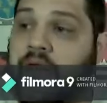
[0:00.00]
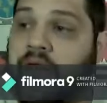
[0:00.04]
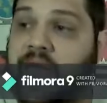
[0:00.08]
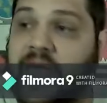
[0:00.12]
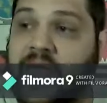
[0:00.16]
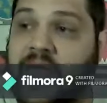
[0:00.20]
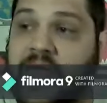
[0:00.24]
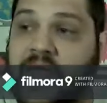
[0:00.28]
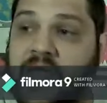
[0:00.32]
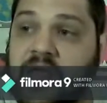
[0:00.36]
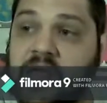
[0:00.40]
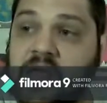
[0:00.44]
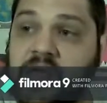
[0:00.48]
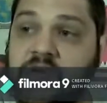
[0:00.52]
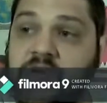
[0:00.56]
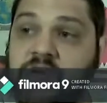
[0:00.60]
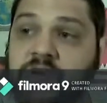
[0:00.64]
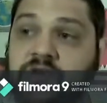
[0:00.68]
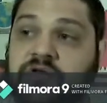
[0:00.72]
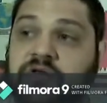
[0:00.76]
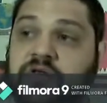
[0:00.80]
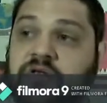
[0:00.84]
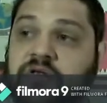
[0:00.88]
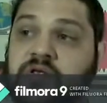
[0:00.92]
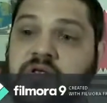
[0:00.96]

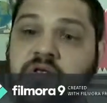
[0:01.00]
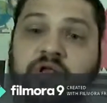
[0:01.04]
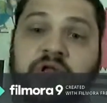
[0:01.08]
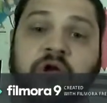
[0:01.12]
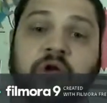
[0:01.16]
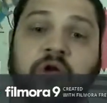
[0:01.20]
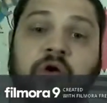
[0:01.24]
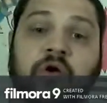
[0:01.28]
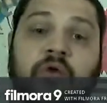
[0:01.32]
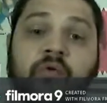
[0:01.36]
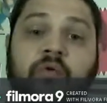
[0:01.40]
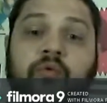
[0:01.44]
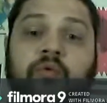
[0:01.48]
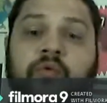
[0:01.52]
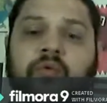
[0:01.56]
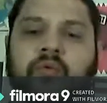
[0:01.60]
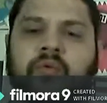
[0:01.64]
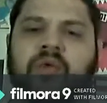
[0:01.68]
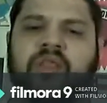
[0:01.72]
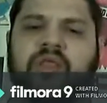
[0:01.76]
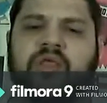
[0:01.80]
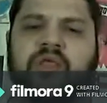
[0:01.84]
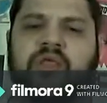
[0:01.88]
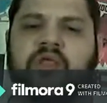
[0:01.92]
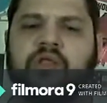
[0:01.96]
and
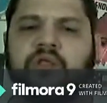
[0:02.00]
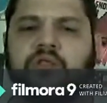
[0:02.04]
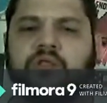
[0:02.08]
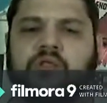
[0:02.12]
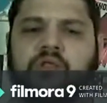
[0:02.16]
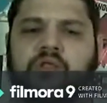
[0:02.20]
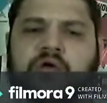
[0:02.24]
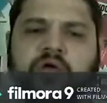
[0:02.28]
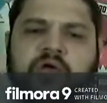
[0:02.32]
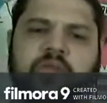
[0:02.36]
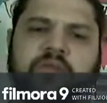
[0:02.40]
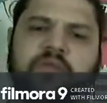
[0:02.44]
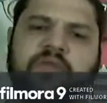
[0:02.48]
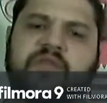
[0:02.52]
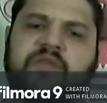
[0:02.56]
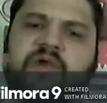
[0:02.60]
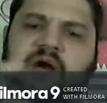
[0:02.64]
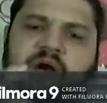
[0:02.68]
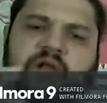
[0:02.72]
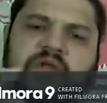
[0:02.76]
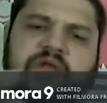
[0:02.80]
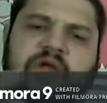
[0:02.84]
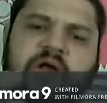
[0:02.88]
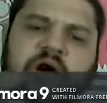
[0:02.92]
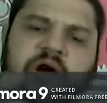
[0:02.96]
really look at the
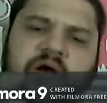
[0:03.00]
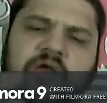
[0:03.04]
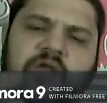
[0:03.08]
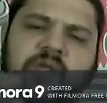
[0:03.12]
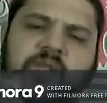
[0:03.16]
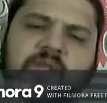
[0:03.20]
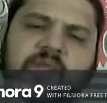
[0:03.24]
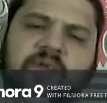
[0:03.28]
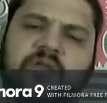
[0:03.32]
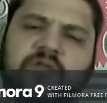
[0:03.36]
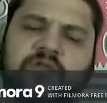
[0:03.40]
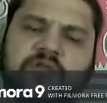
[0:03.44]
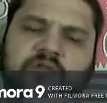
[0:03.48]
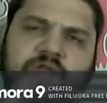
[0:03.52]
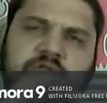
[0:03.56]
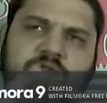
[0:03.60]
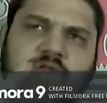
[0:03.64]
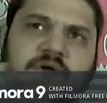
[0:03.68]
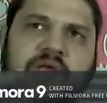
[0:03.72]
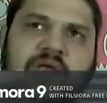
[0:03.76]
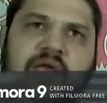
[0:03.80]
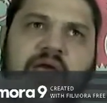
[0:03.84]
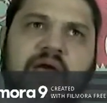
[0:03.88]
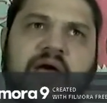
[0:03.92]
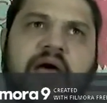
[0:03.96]
documents,
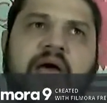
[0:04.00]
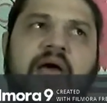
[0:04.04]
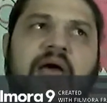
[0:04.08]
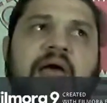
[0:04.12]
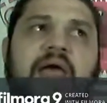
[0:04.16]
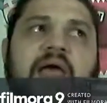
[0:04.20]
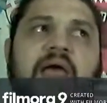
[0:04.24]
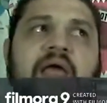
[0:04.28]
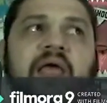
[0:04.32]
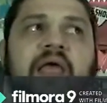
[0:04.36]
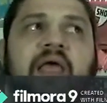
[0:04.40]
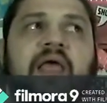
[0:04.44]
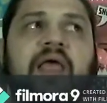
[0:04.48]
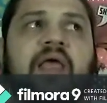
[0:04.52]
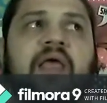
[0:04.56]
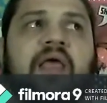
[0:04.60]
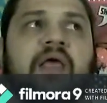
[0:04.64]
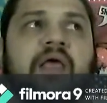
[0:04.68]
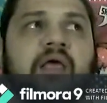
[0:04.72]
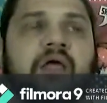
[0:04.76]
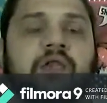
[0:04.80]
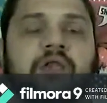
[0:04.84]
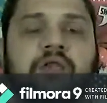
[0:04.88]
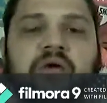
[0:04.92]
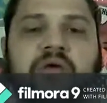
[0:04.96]
look at
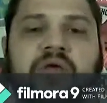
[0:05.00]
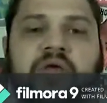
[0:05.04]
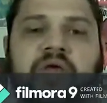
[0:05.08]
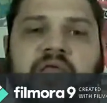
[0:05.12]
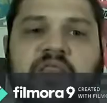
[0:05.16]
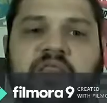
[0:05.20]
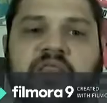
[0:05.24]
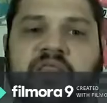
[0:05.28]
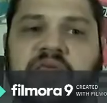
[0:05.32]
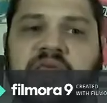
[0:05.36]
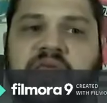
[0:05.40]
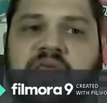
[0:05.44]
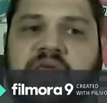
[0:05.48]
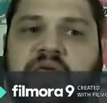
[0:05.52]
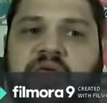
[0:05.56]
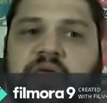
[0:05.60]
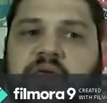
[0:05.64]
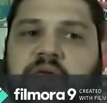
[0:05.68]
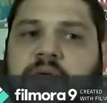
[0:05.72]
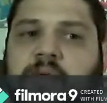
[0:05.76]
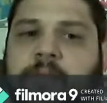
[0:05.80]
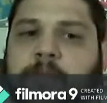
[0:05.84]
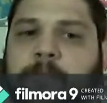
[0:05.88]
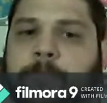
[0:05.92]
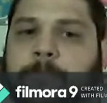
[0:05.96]

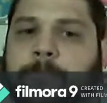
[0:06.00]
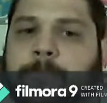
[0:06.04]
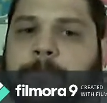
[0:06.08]
the